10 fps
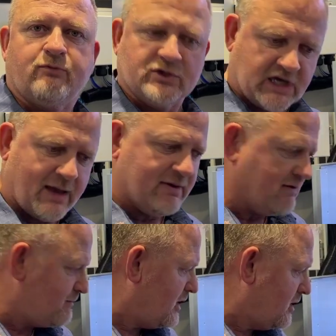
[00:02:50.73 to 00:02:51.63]
which can be a
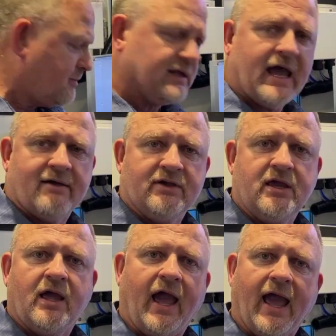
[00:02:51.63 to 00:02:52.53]
little bit heavy,
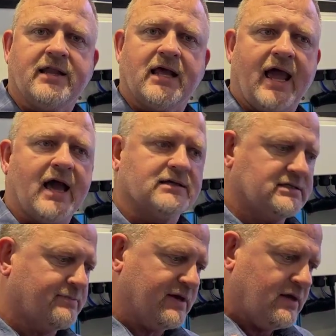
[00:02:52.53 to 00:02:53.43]
and it has
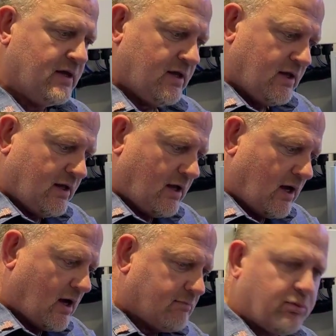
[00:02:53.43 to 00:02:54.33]
to be
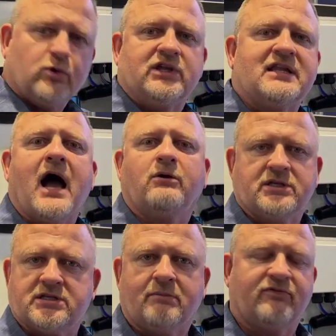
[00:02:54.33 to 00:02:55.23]
bolted down in
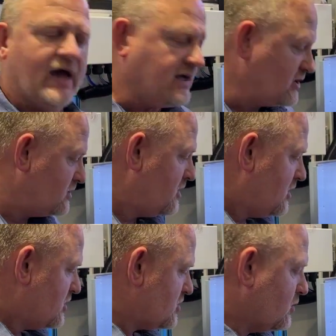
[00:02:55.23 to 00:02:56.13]
some fashion.
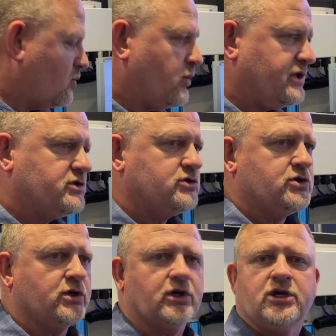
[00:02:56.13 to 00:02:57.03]
So we
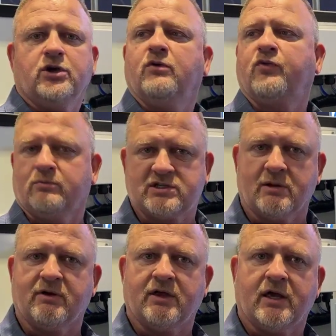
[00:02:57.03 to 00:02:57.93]
took a cue from some
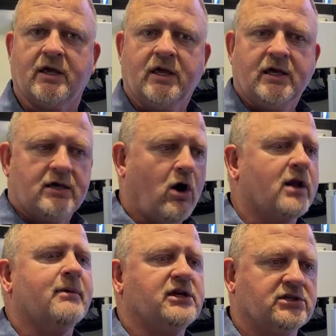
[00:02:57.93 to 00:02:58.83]
of the
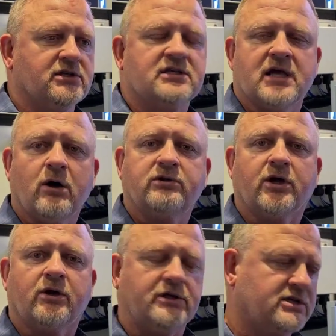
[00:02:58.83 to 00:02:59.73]
automation that's out
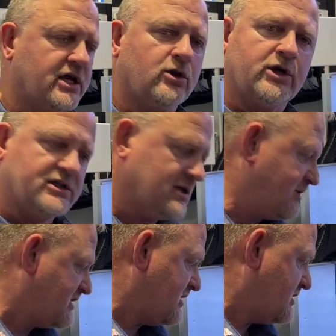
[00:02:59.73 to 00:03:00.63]
there, and you take a look at some of
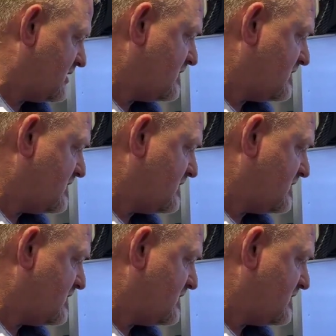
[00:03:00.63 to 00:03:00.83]
the CNC